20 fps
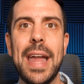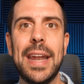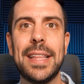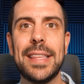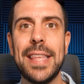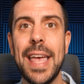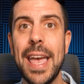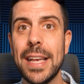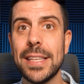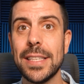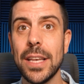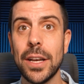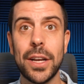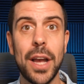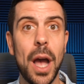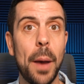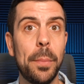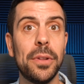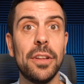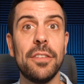and it takes a
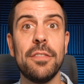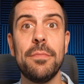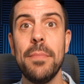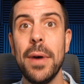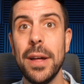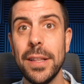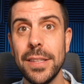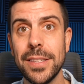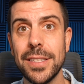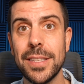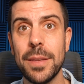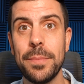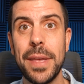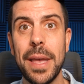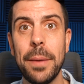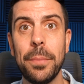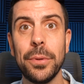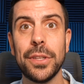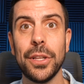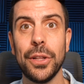couple of months to be
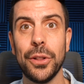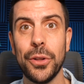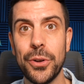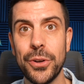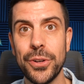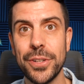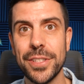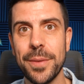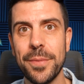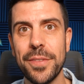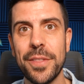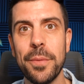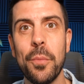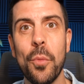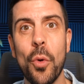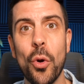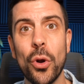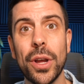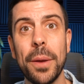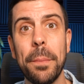able to learn some of the
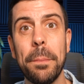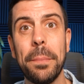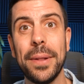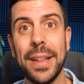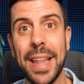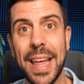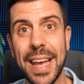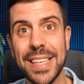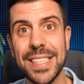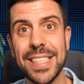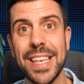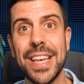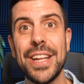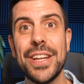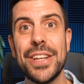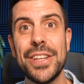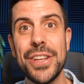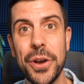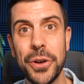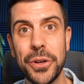more complex
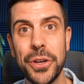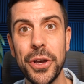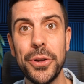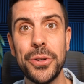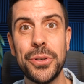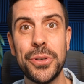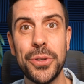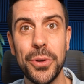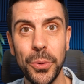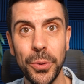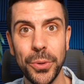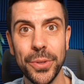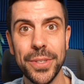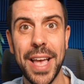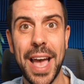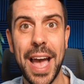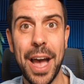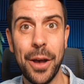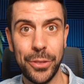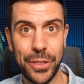no-code tools
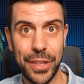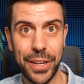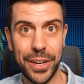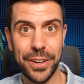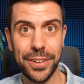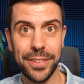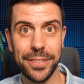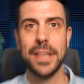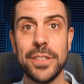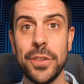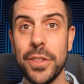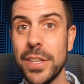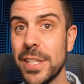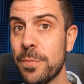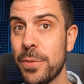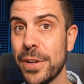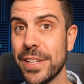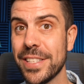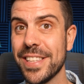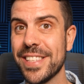out there. So this
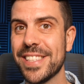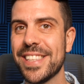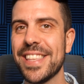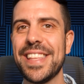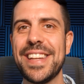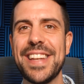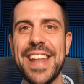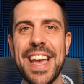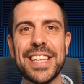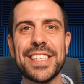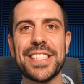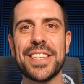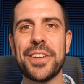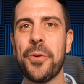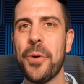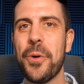brings us to the next